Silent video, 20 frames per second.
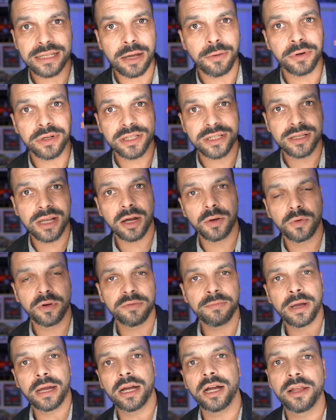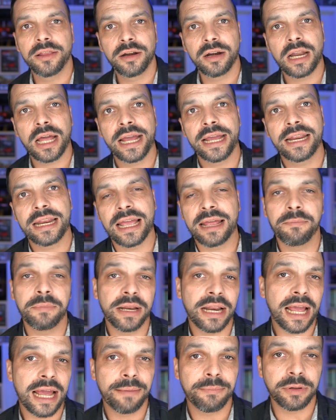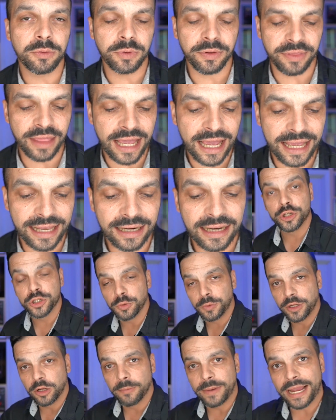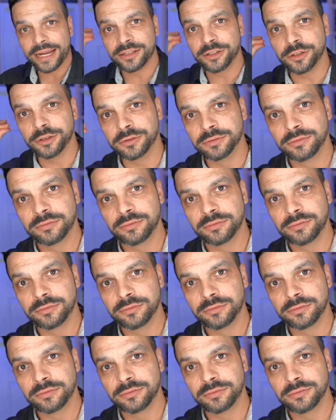I would have stuck with my other light and been happy with that. Or should we go back to